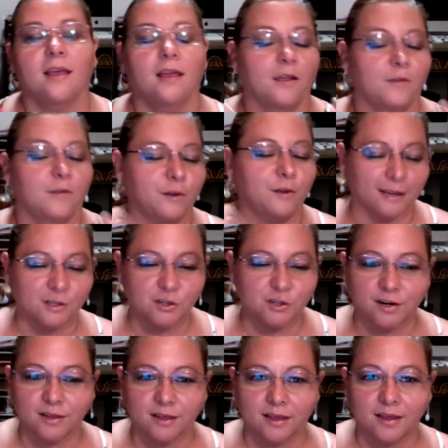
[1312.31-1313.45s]
If you can share
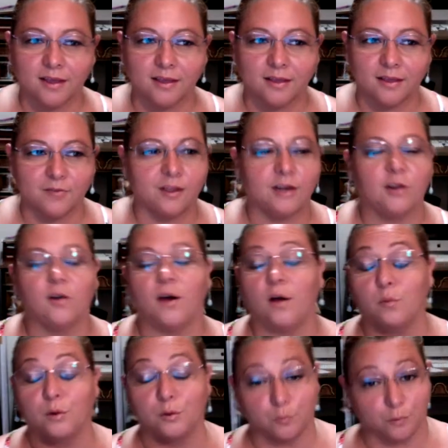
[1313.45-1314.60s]
the video, I
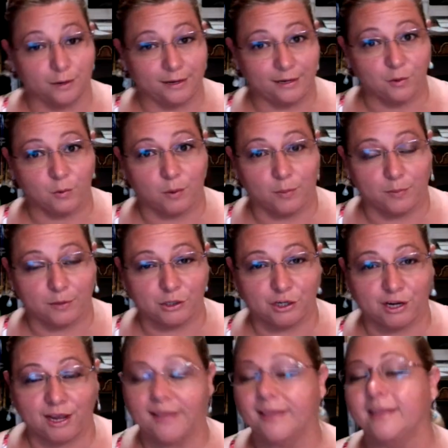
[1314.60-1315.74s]
will really do
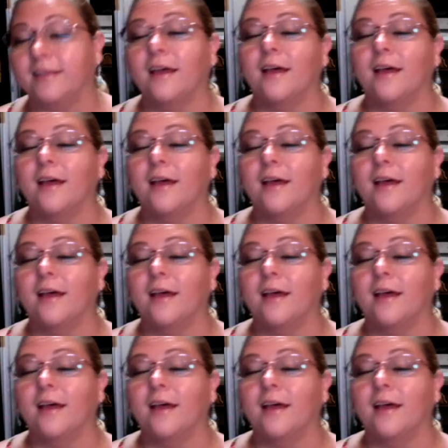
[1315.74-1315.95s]
appreciate it.